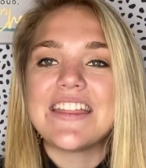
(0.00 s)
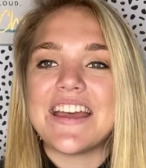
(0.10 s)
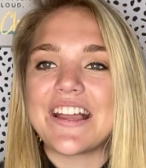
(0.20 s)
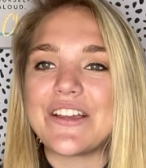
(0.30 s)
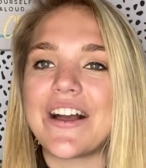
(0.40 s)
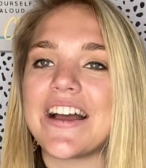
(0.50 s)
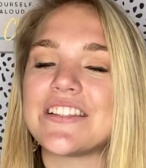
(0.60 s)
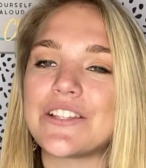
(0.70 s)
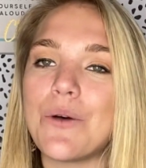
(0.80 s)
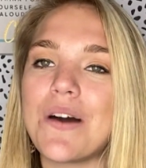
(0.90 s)
Thank you guys
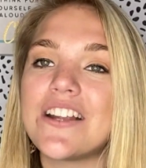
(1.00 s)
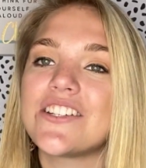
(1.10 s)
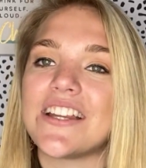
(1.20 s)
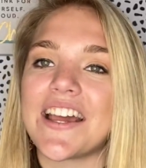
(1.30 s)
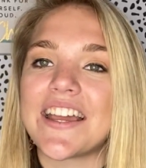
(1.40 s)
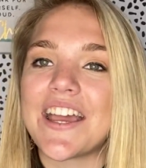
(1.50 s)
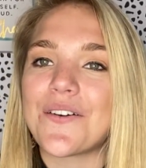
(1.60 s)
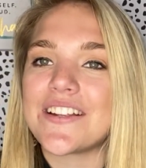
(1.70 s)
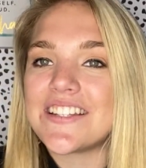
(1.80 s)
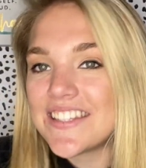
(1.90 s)
so much, and I can't
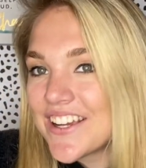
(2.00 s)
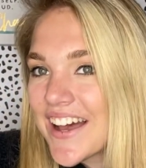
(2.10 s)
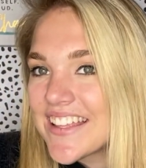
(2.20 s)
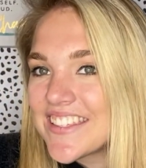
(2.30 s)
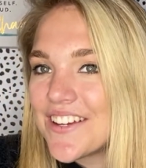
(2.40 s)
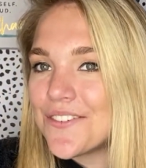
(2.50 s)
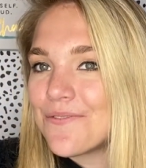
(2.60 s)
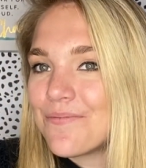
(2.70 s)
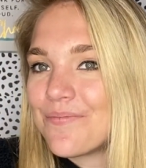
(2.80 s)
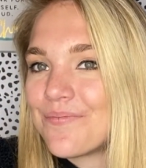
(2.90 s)
wait to see you guys
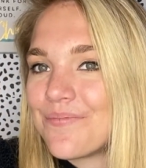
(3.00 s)
soon.